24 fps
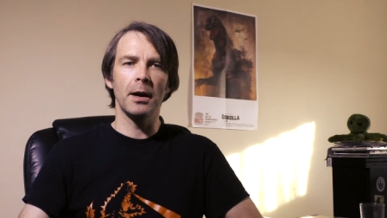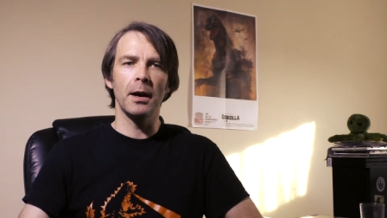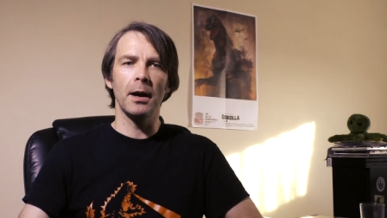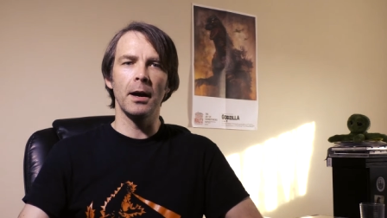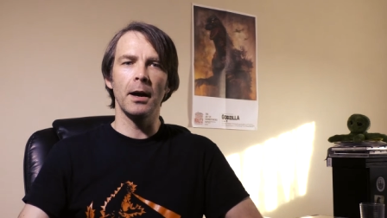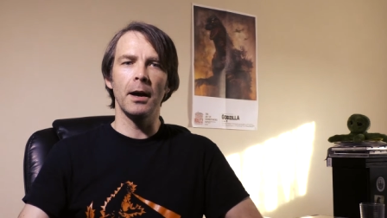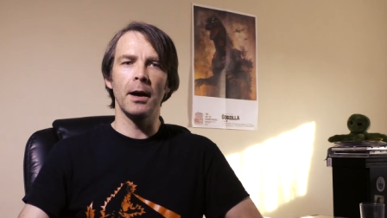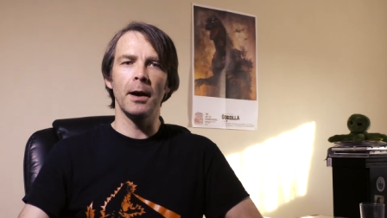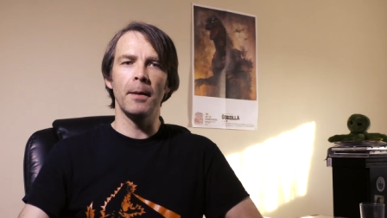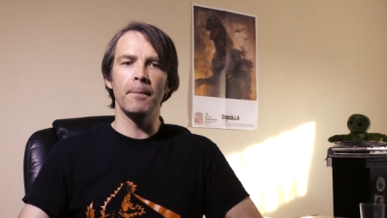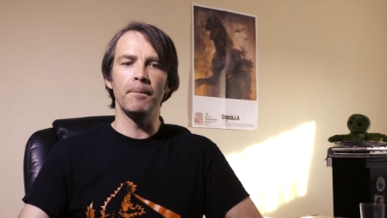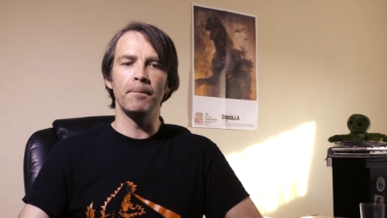
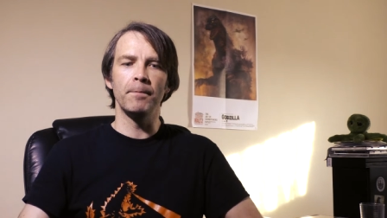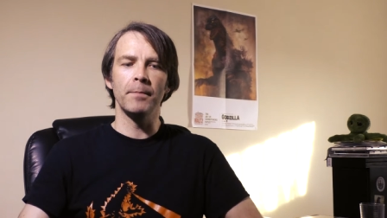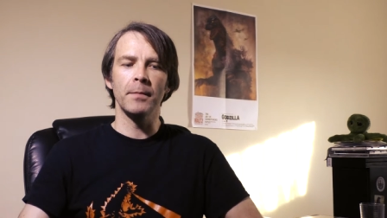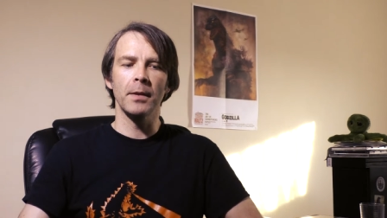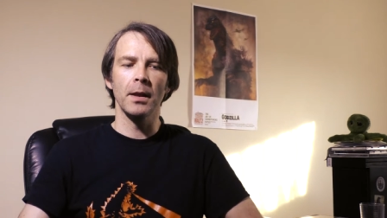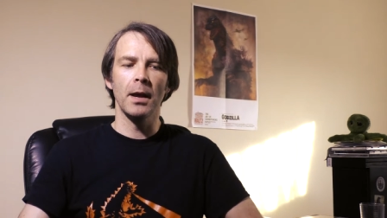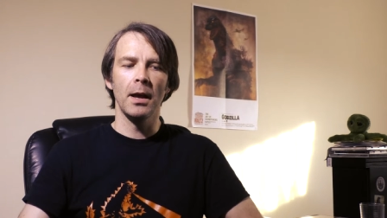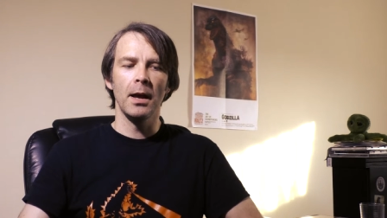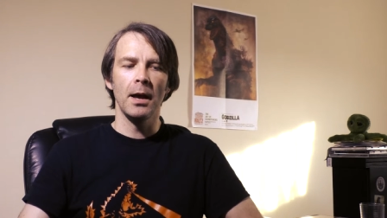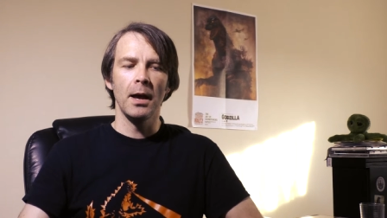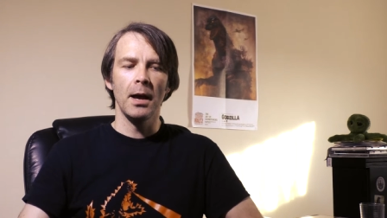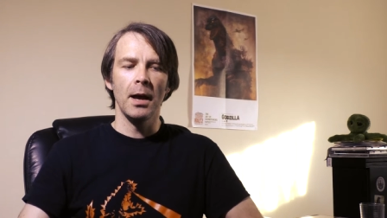
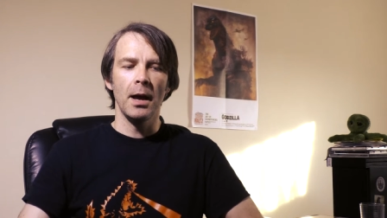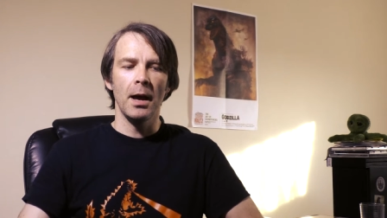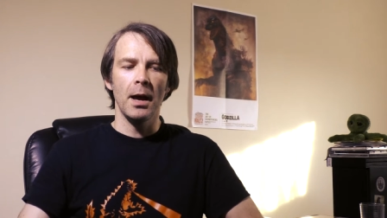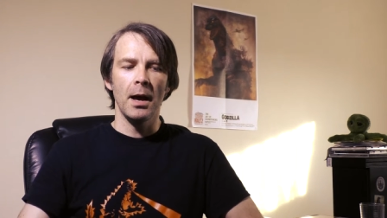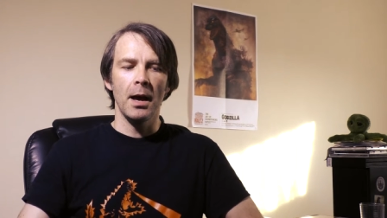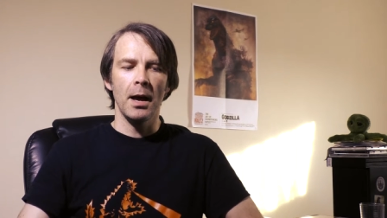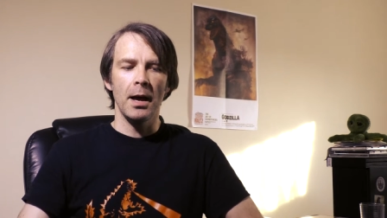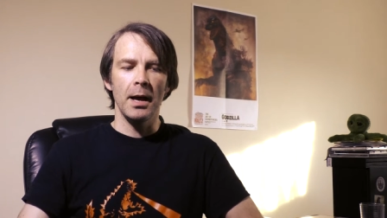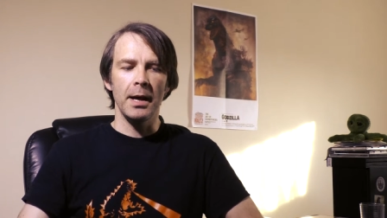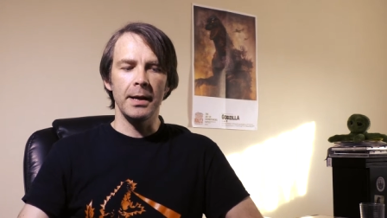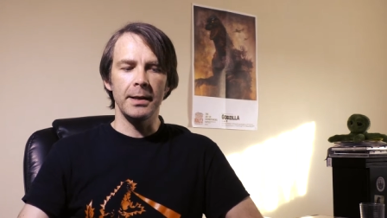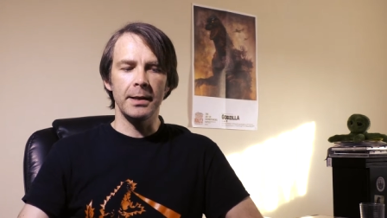
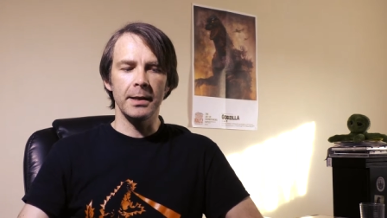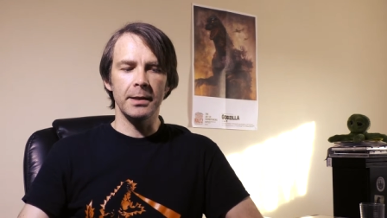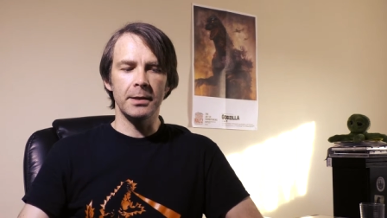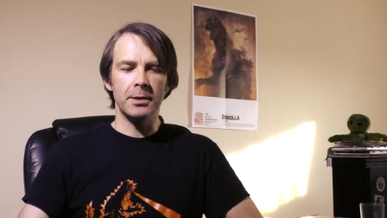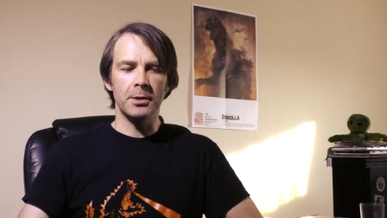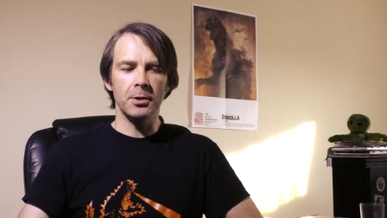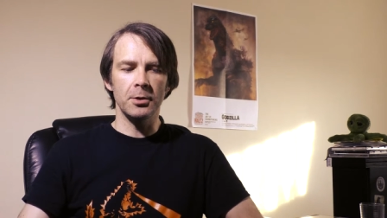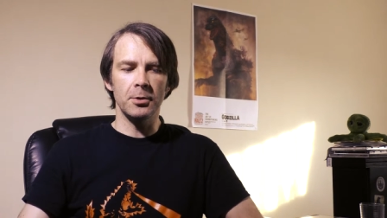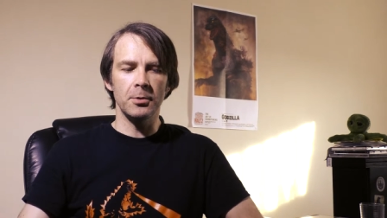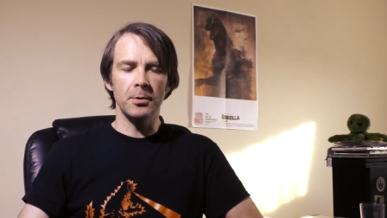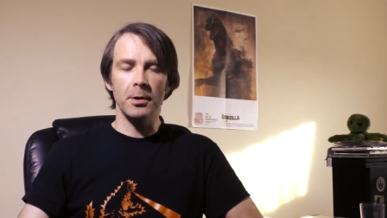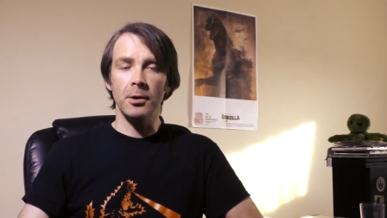
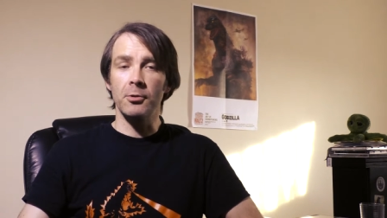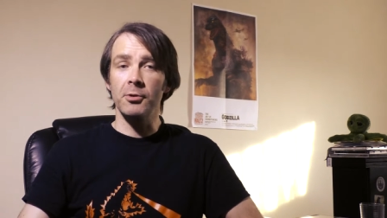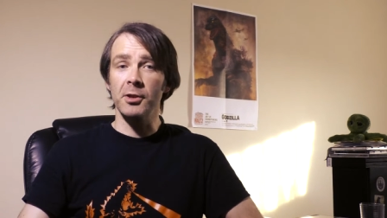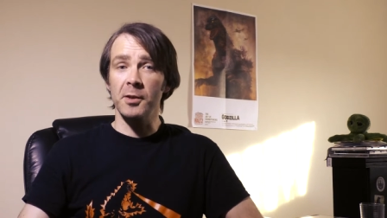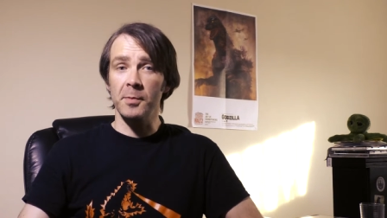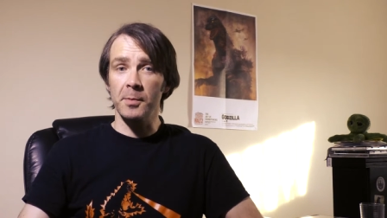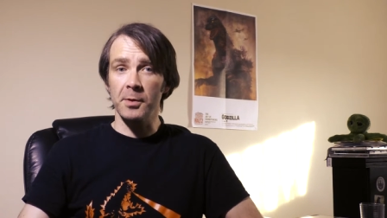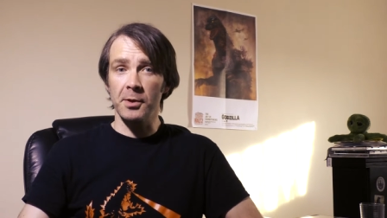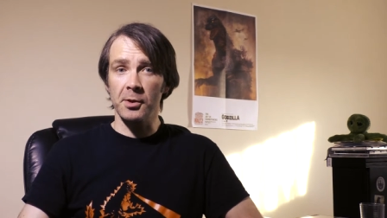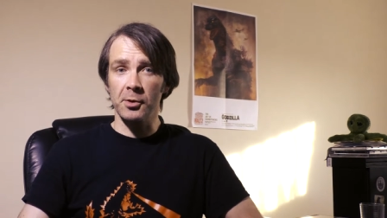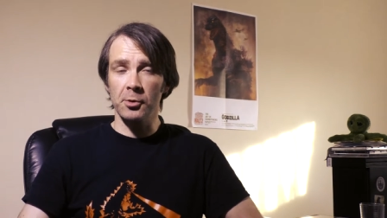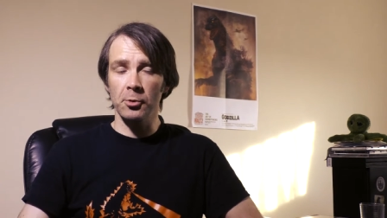A
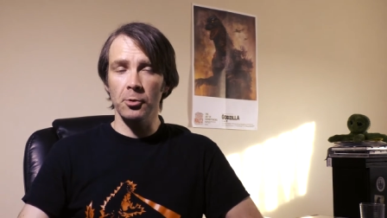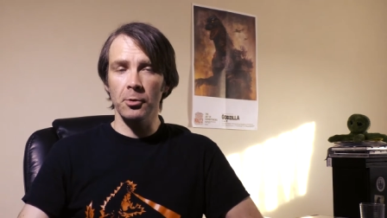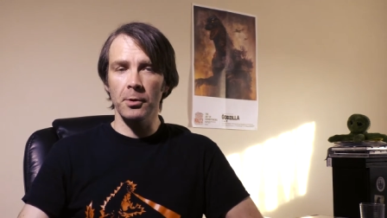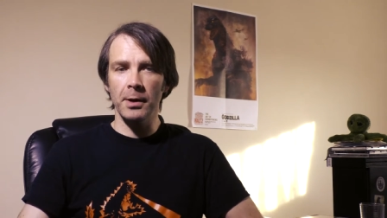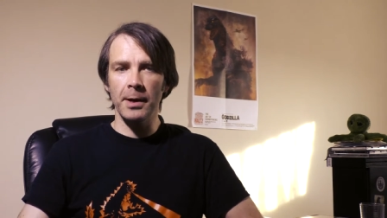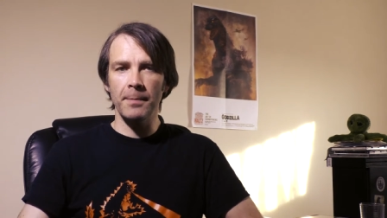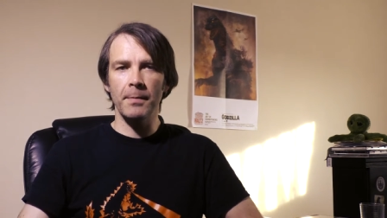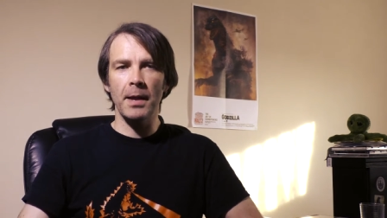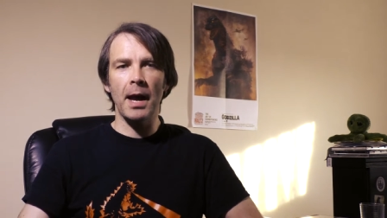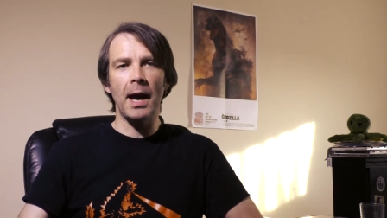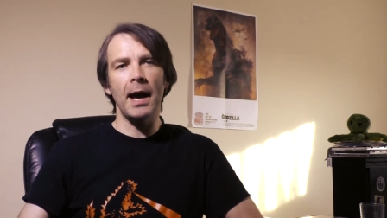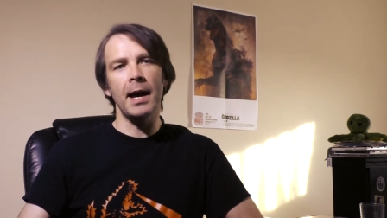Christmas
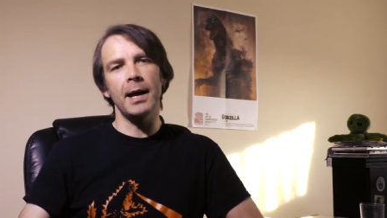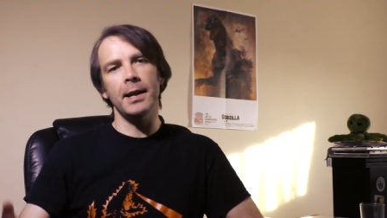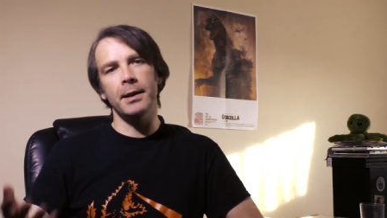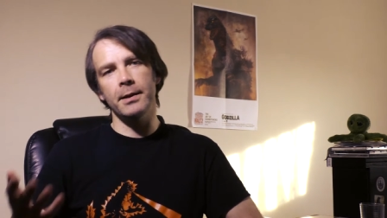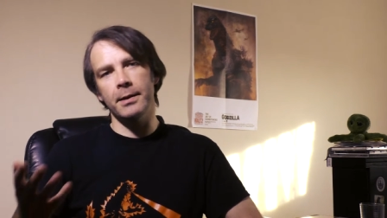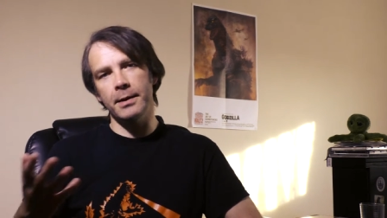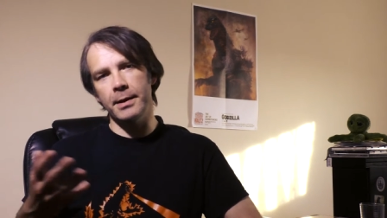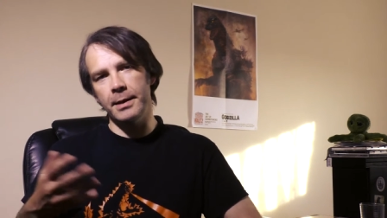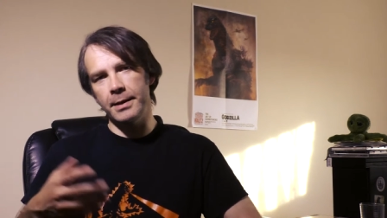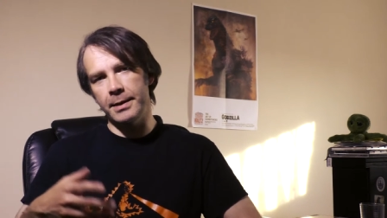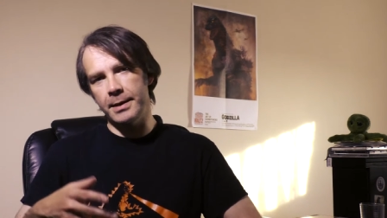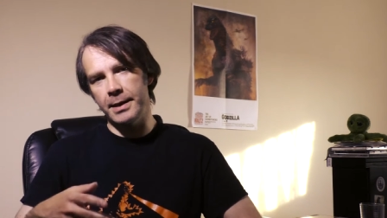Story,
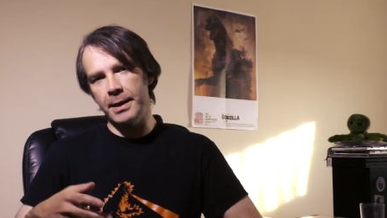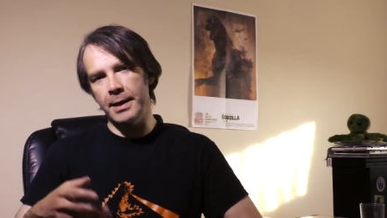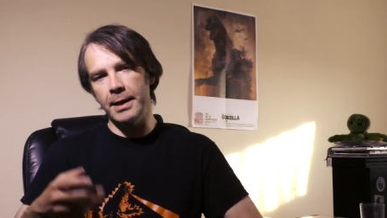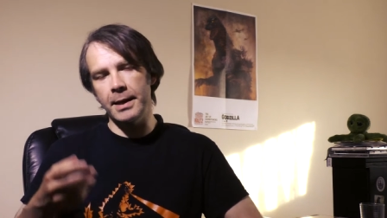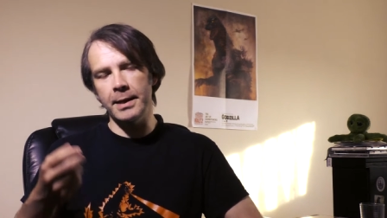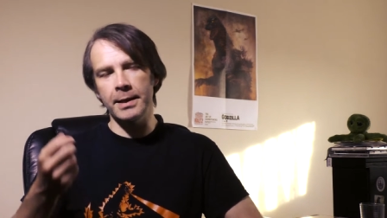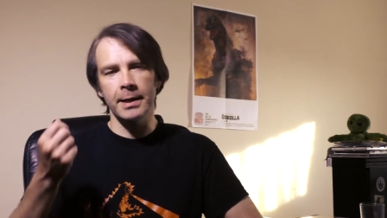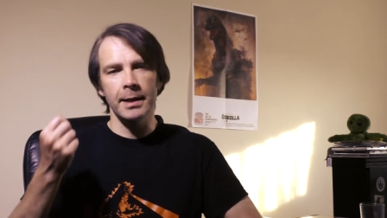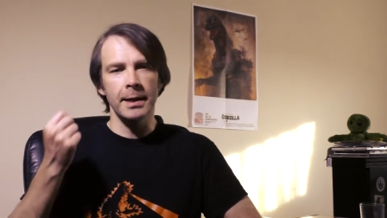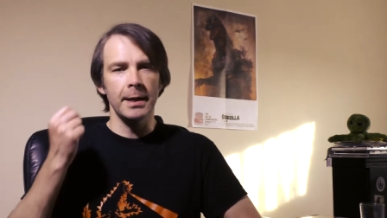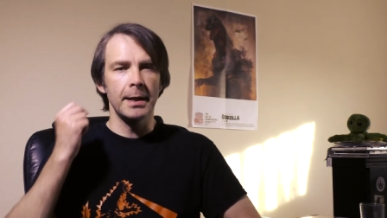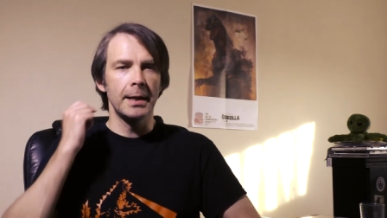and indeed,